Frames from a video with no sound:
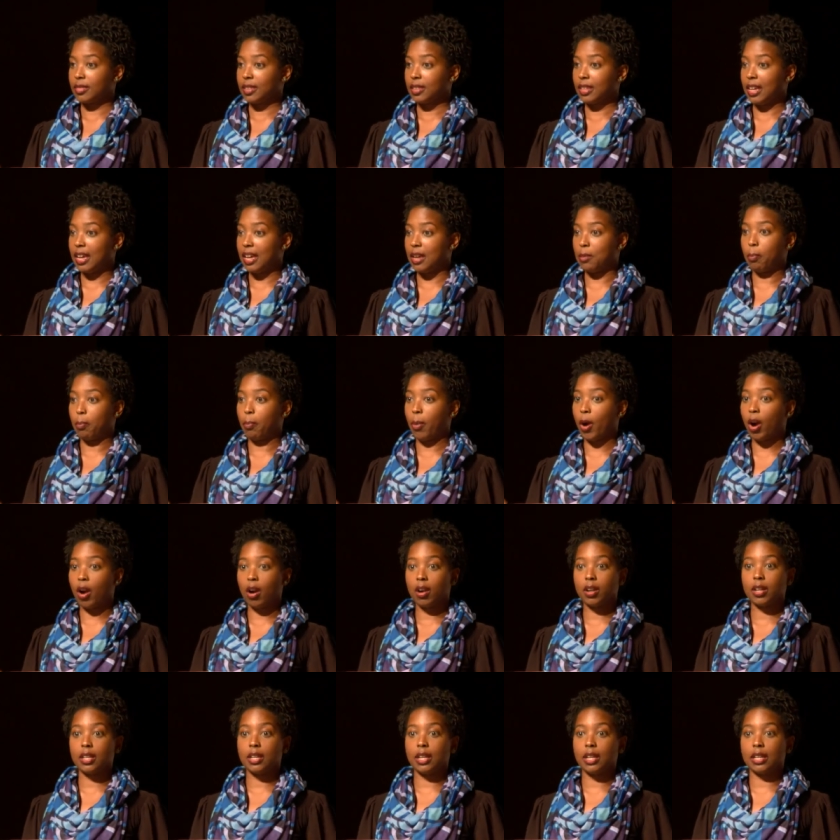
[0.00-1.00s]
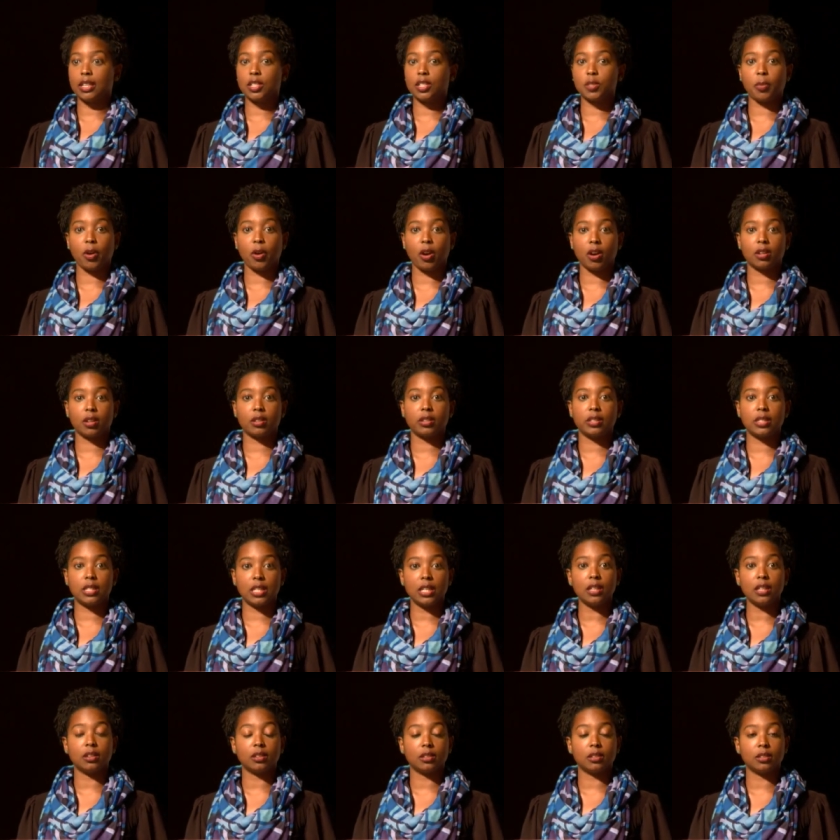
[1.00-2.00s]
And partying is part of the
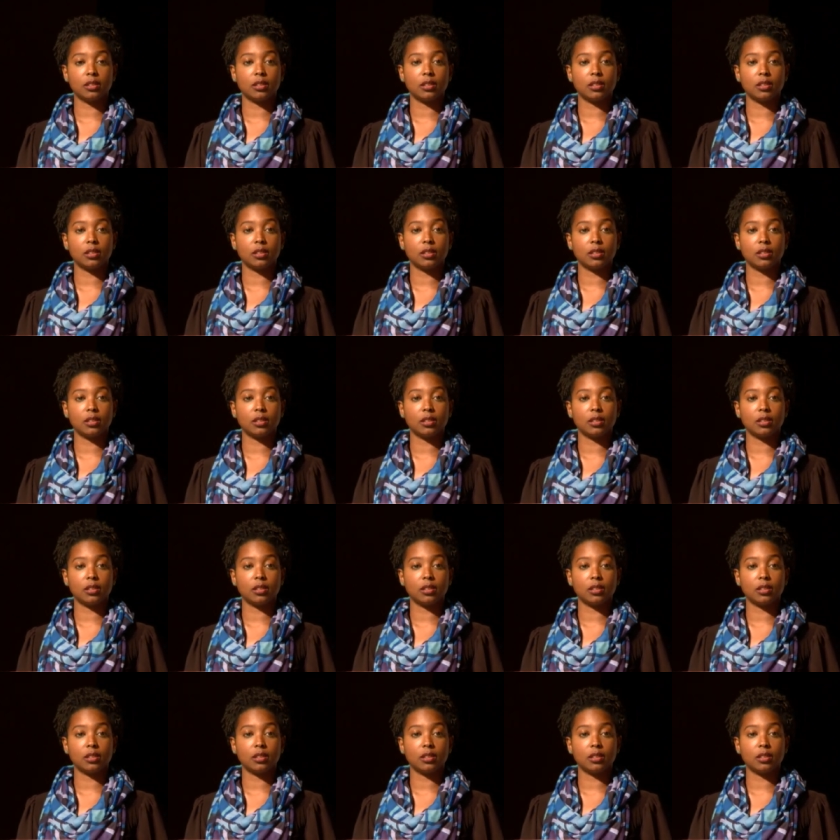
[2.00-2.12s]
deal.